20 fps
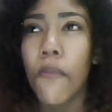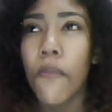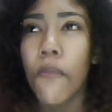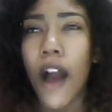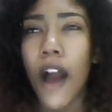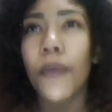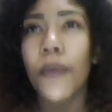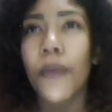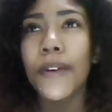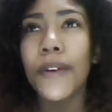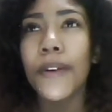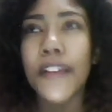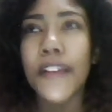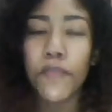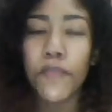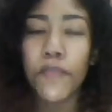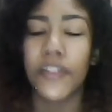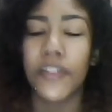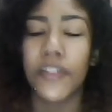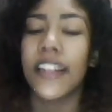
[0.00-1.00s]
I won't say
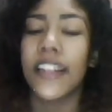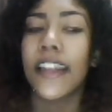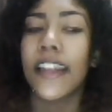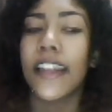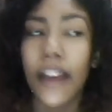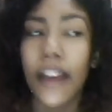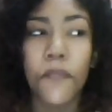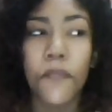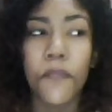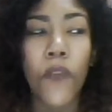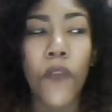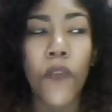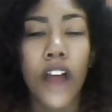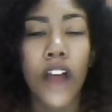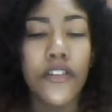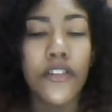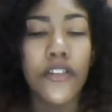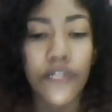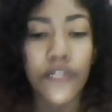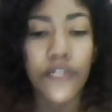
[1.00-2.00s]
bodily, like
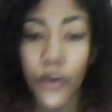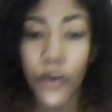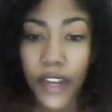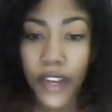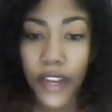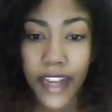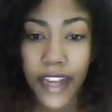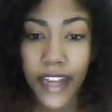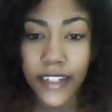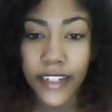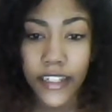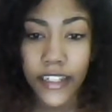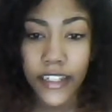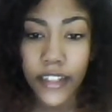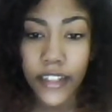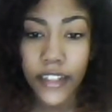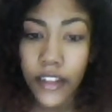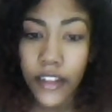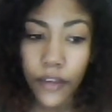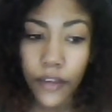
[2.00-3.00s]
mind and soul connected
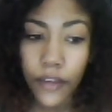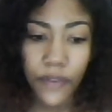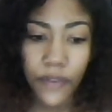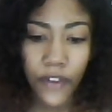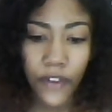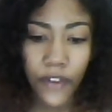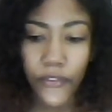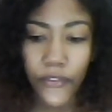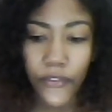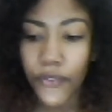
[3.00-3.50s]
with love.